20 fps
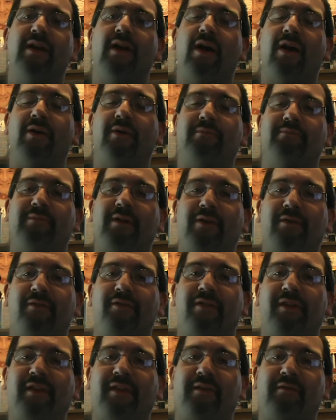Oh, another
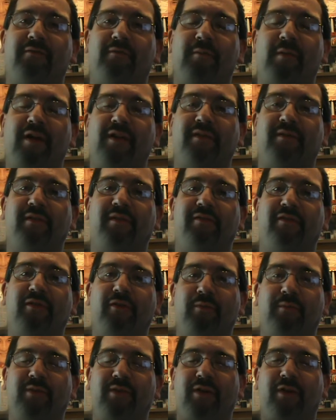thing that reminds me of
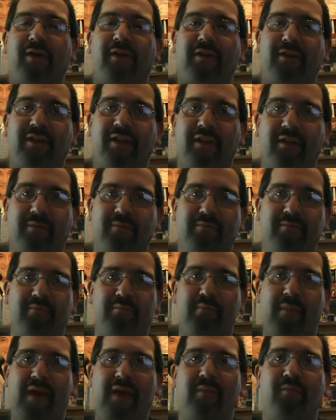Doom, during the
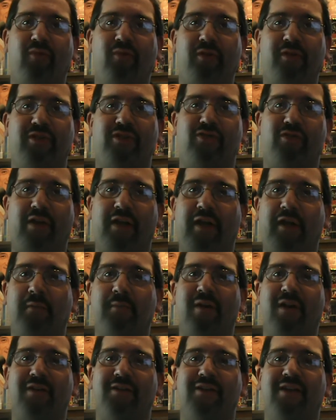Manborg training
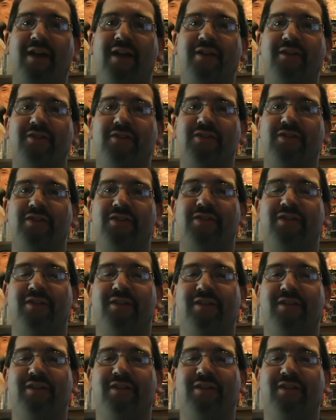montage,